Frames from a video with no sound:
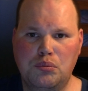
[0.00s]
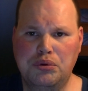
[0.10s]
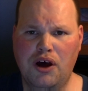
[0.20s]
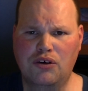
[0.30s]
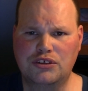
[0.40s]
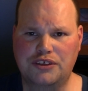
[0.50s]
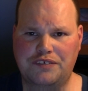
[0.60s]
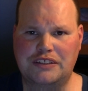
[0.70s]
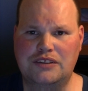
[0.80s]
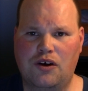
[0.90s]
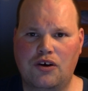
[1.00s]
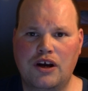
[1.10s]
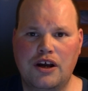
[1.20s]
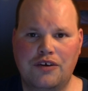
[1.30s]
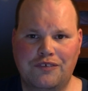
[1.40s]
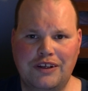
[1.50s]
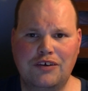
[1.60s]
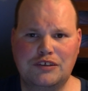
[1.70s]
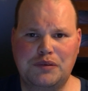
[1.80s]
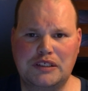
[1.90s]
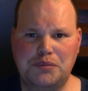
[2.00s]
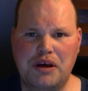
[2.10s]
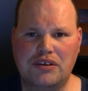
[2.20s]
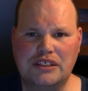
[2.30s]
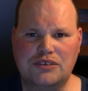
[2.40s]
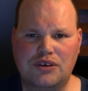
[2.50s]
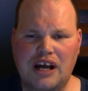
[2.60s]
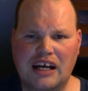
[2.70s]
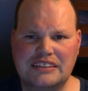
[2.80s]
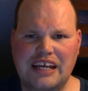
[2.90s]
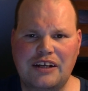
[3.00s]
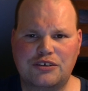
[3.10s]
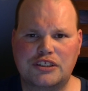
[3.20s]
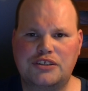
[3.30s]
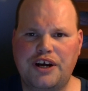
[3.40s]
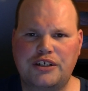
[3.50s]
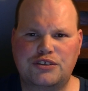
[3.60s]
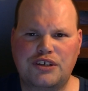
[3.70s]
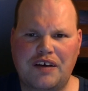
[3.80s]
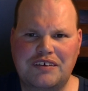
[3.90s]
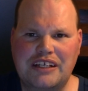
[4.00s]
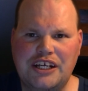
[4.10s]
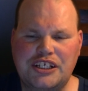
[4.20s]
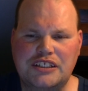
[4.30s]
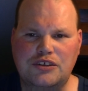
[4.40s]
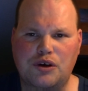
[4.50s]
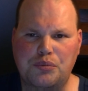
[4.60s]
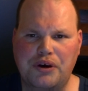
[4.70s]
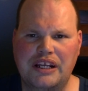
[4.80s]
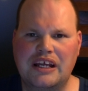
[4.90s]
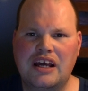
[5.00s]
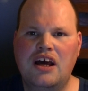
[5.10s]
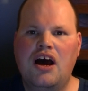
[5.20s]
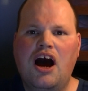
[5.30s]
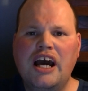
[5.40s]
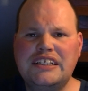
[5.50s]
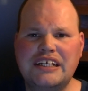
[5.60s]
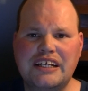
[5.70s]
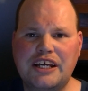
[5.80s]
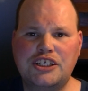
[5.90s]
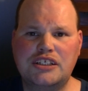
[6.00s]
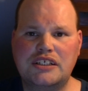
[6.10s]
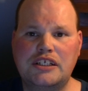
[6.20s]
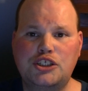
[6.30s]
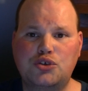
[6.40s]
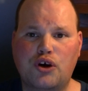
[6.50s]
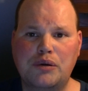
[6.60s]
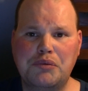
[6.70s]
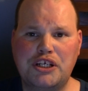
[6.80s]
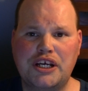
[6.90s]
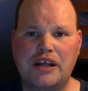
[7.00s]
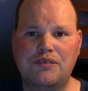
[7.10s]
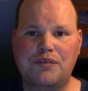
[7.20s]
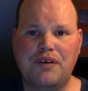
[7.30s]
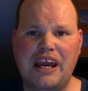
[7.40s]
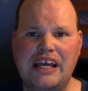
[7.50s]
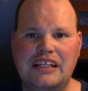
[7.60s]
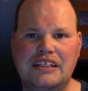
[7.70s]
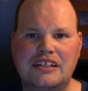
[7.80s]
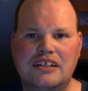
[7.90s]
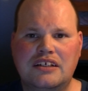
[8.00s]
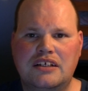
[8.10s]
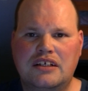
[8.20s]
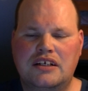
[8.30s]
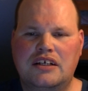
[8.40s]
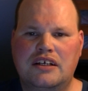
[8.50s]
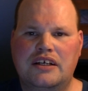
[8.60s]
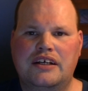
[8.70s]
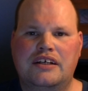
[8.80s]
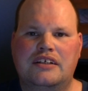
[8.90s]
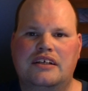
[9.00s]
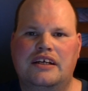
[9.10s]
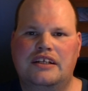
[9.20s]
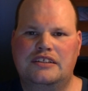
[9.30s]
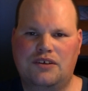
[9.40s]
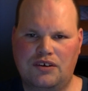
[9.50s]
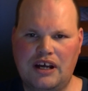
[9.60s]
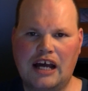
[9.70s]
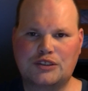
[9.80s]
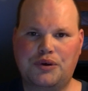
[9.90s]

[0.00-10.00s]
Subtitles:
blowing drifts of snow. Reduced visibility is going to cause dangerous and treacherous driving conditions. It's going to bring icy conditions in Detroit, Michigan with rain. It's going to cause